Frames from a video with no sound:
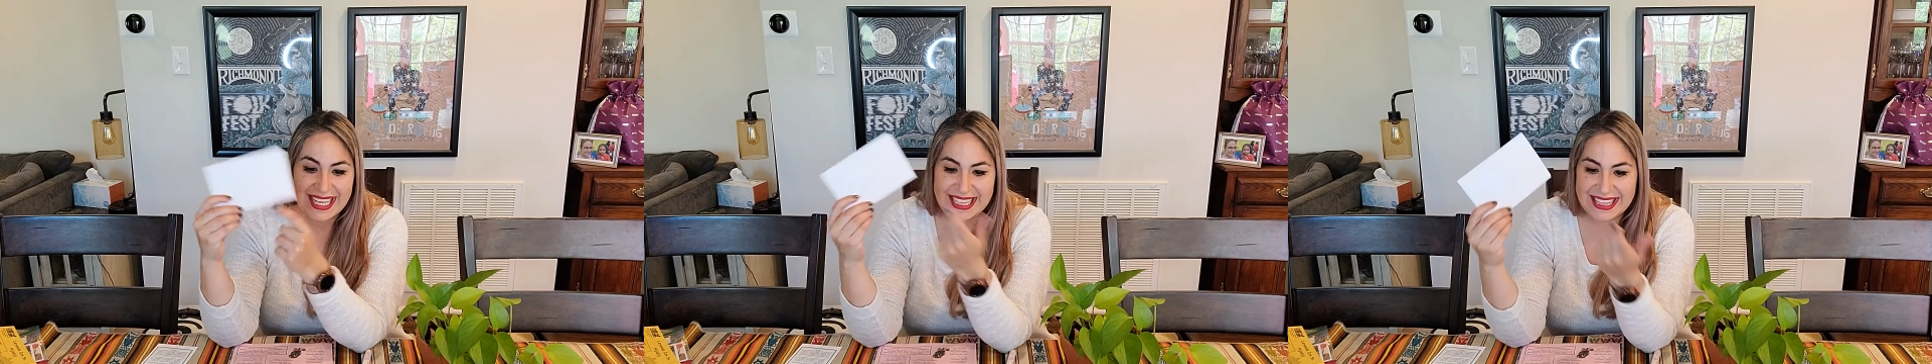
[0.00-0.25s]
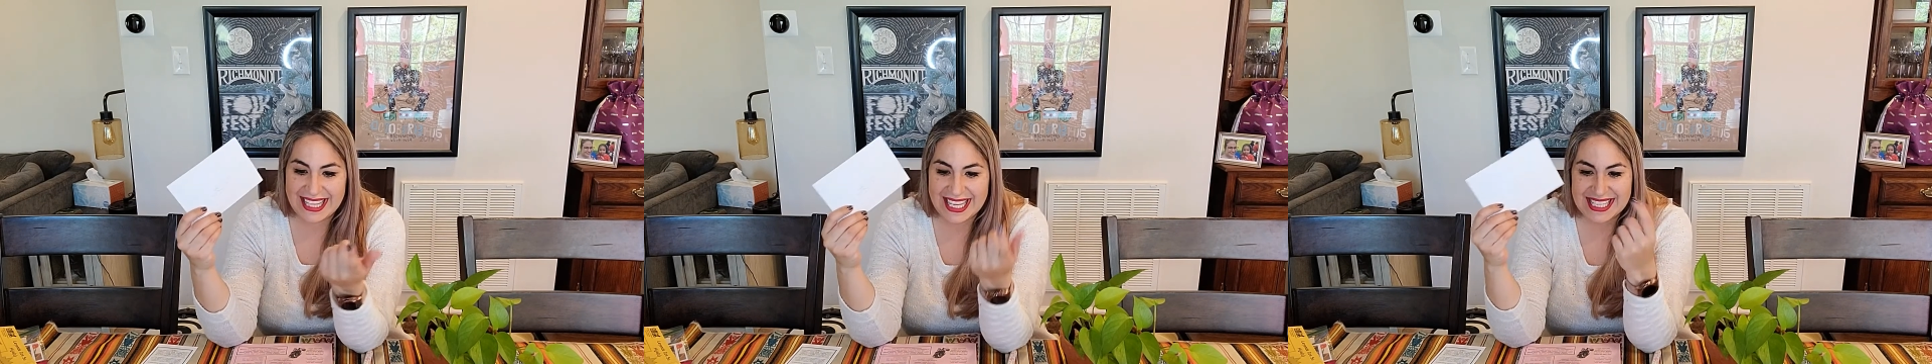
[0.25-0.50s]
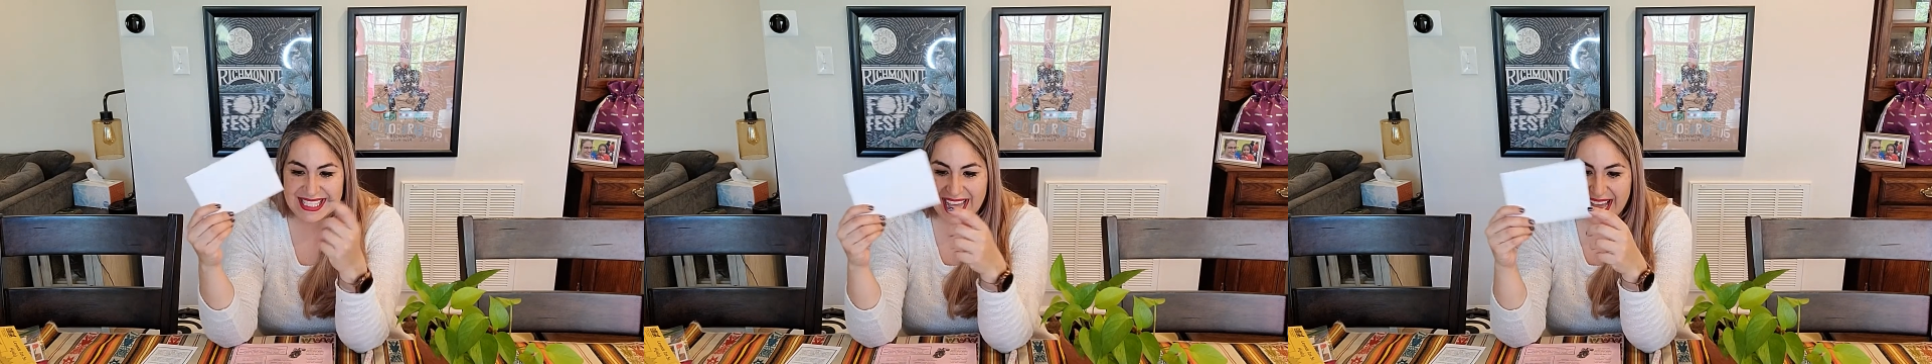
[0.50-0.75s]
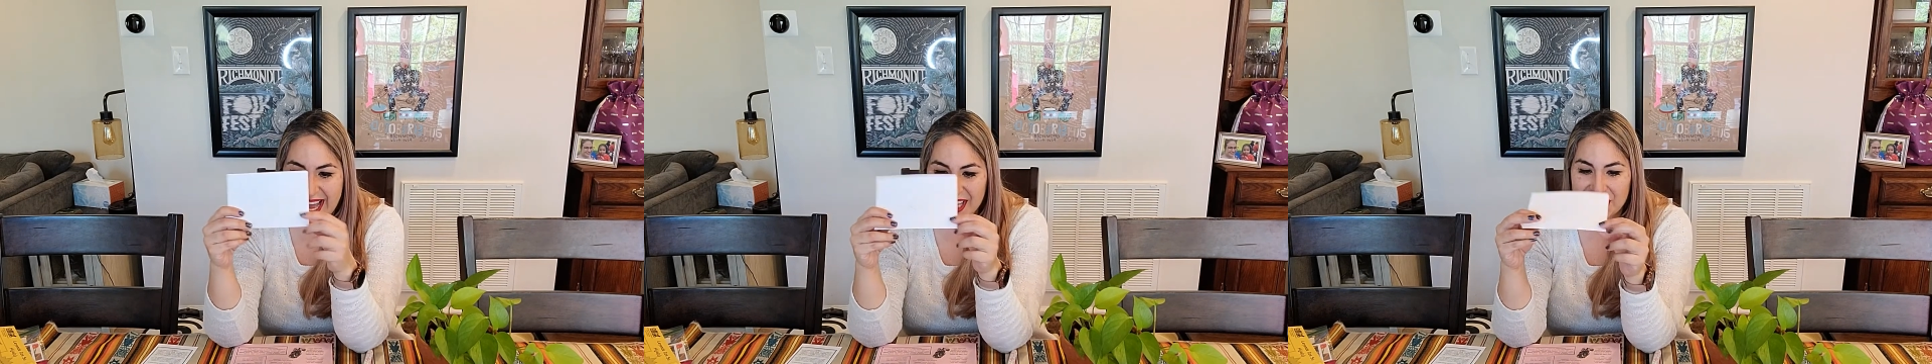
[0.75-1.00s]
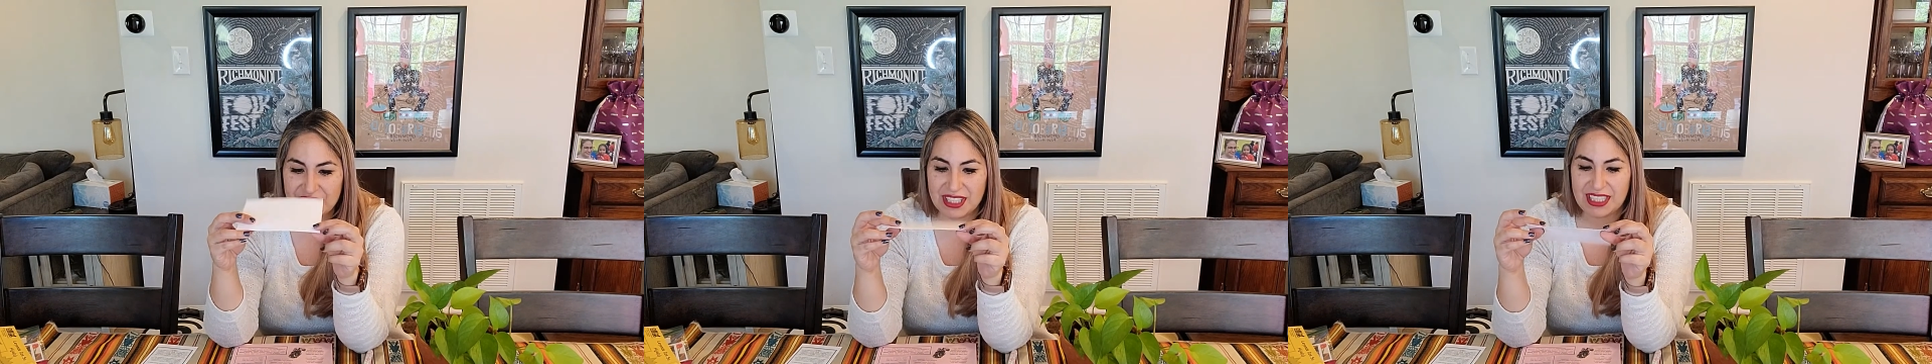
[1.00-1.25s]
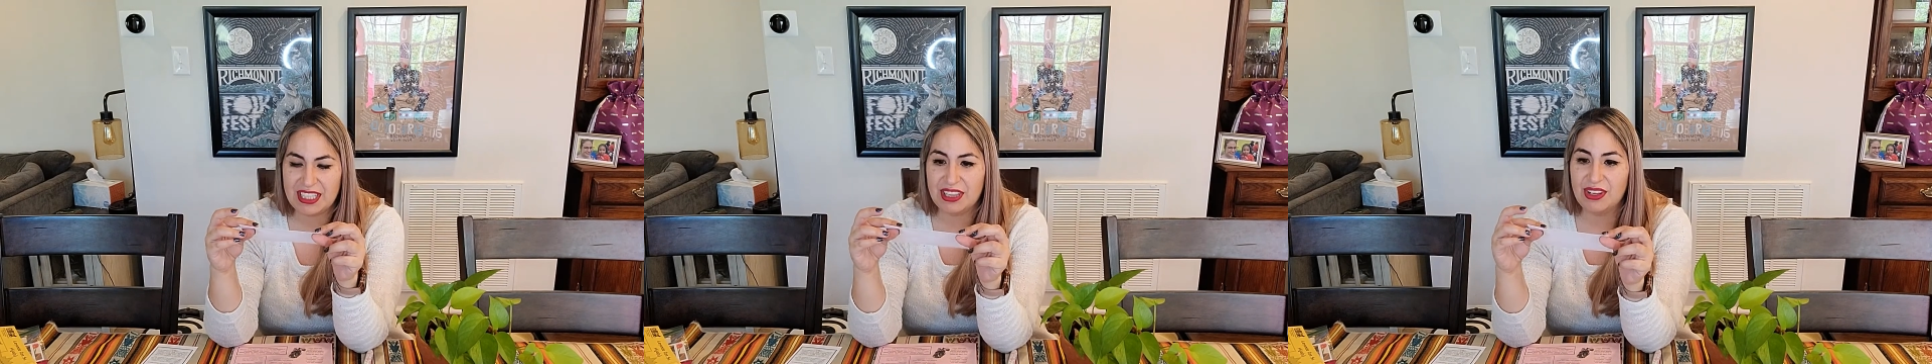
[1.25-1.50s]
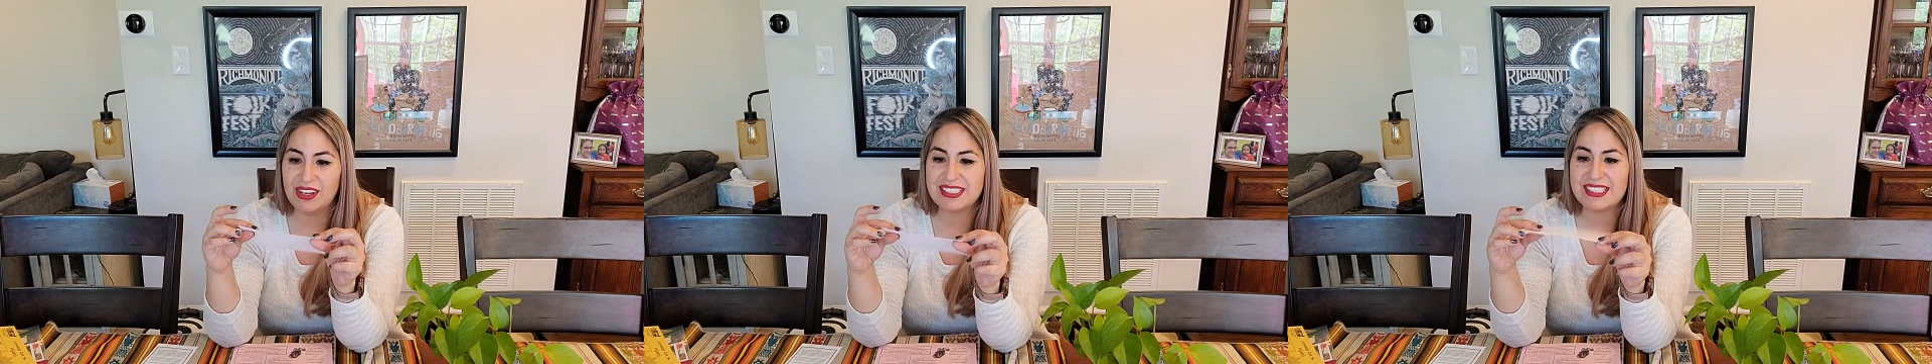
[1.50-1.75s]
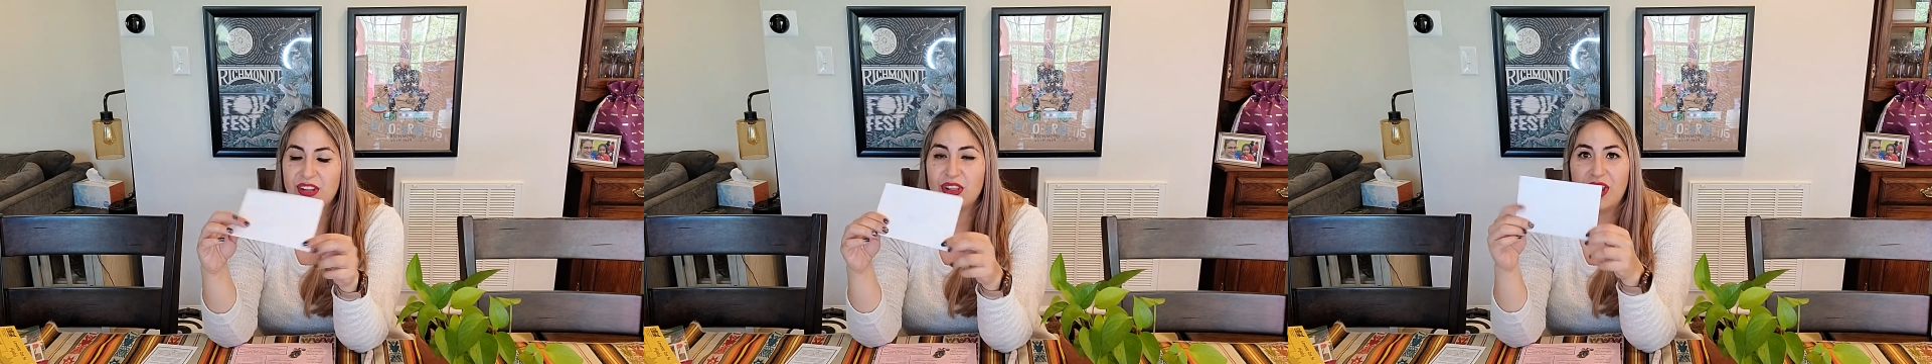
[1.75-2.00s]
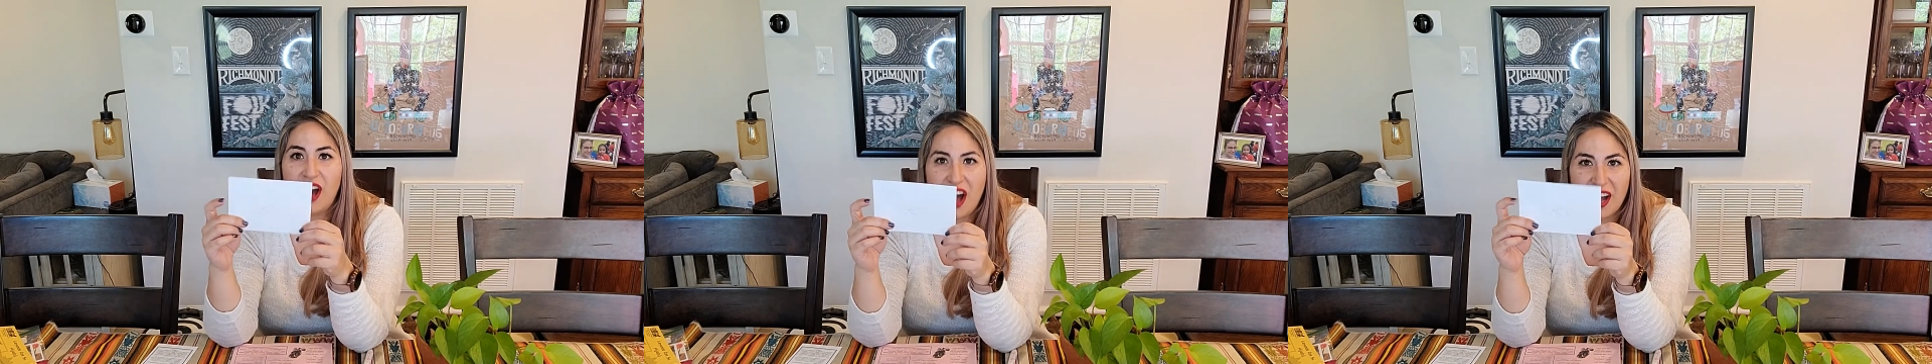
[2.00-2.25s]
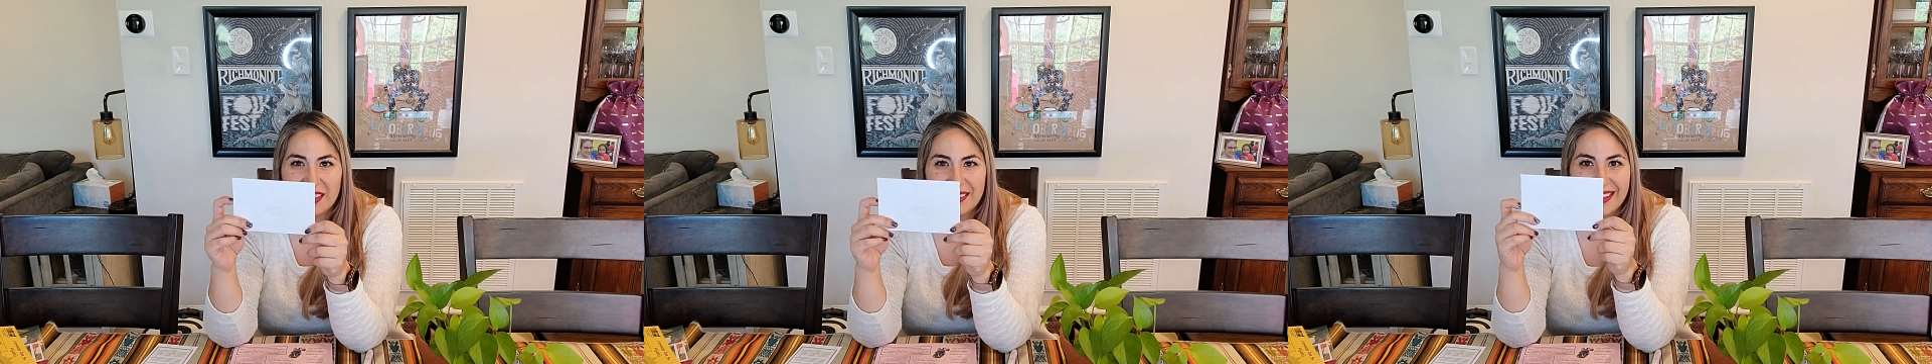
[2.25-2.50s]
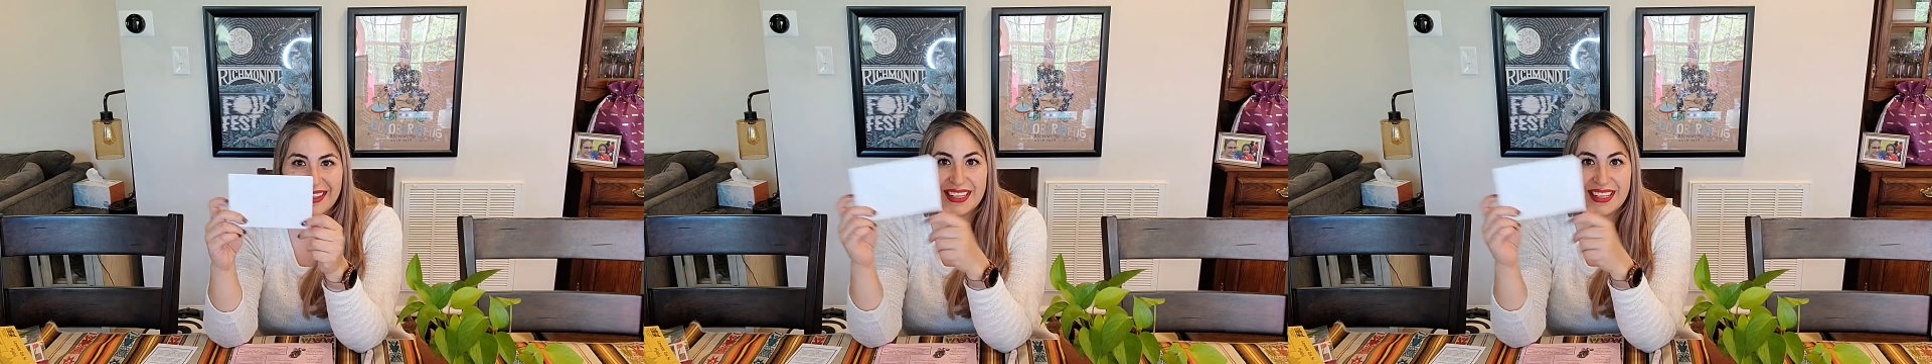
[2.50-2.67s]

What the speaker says: This actually looks a lot